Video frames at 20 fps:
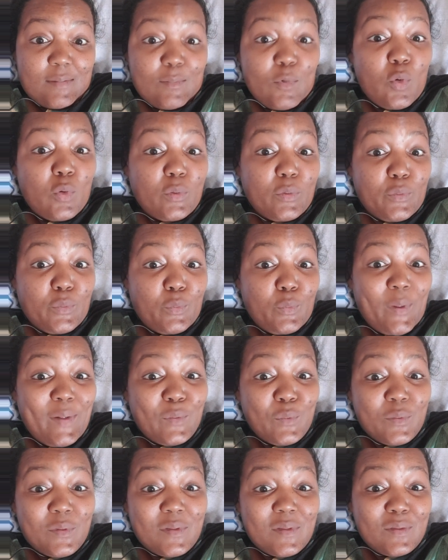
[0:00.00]
although I
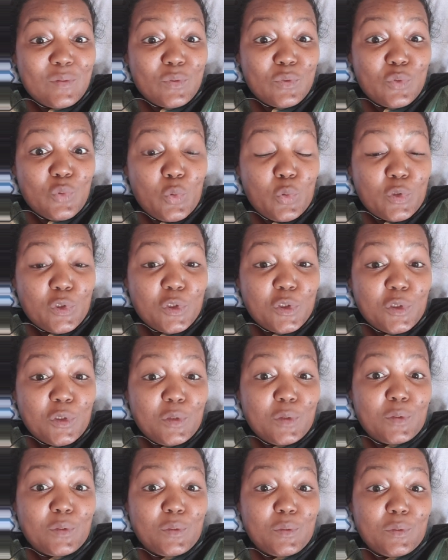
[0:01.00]
don't need to touch
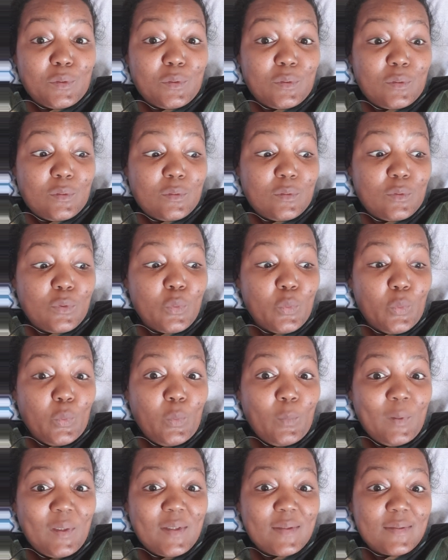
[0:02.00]
the door
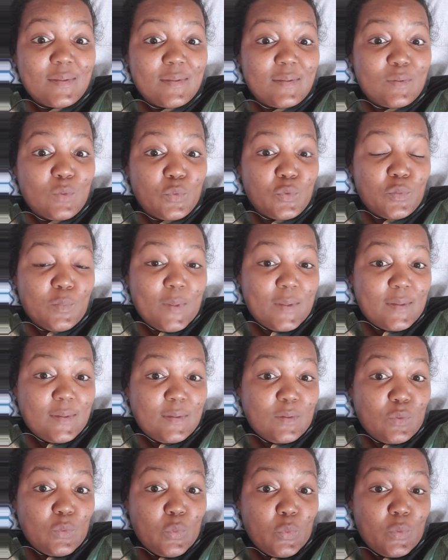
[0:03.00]
because it's automatic
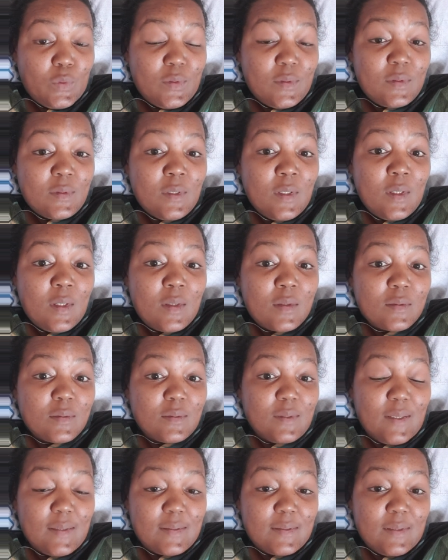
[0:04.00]
doors to
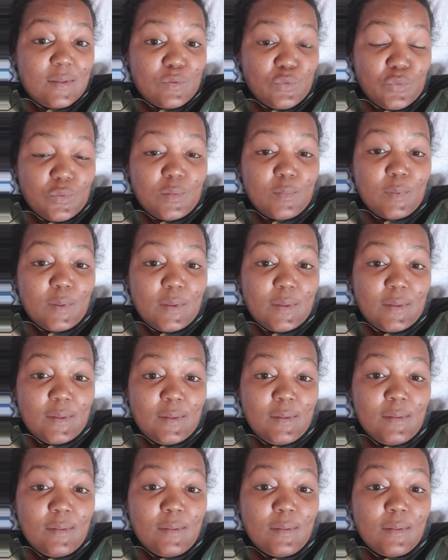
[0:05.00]
get into the building
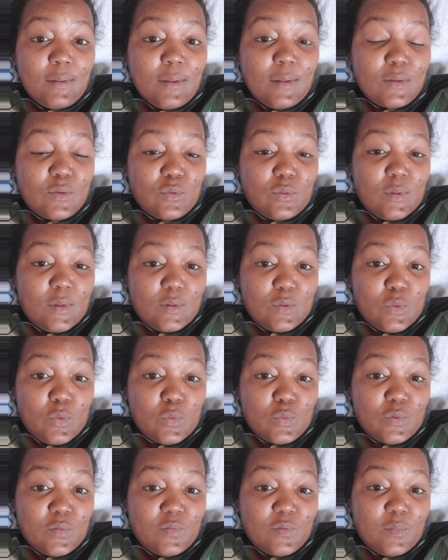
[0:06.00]
or to get
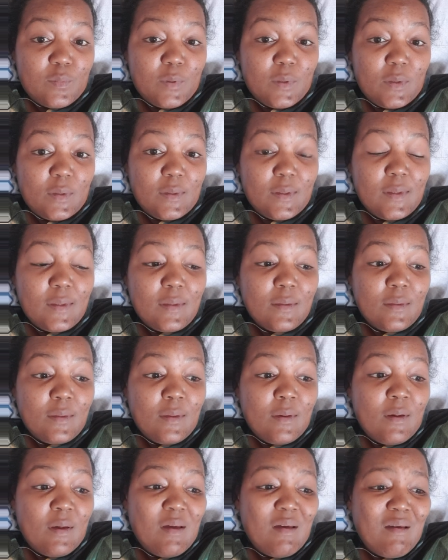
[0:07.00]
out of the building,
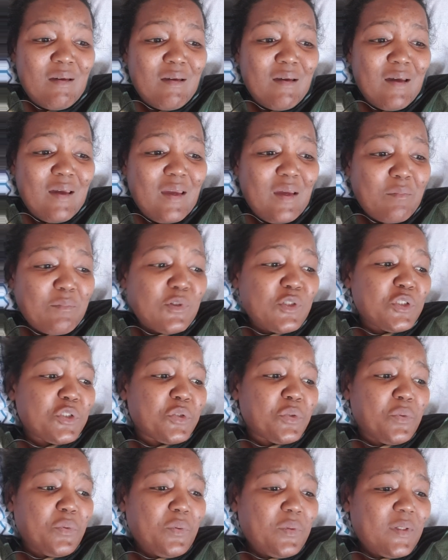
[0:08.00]
I am
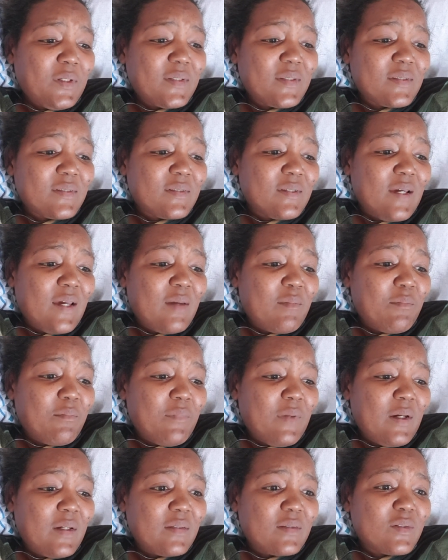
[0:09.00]
sure that I
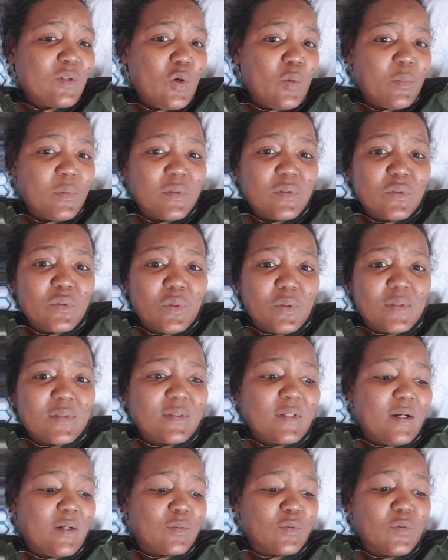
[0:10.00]
might come into
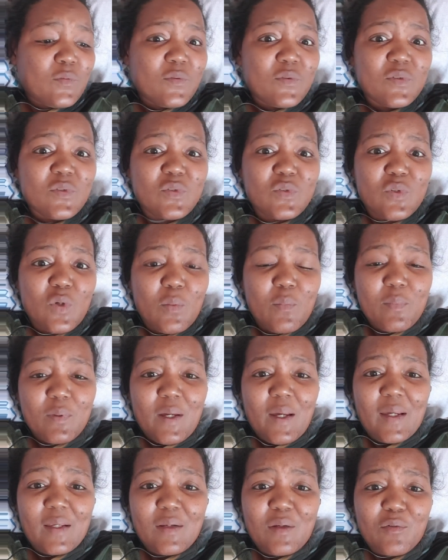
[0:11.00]
contact with some
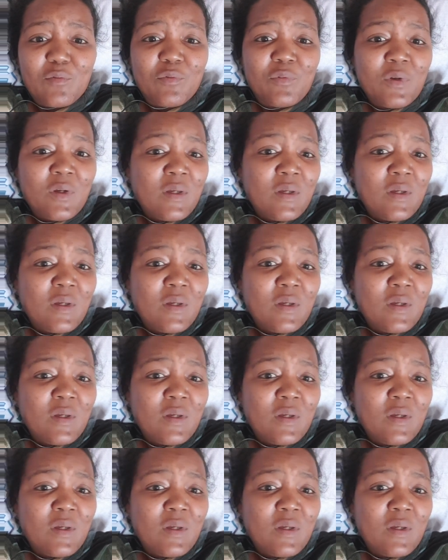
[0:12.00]
kind of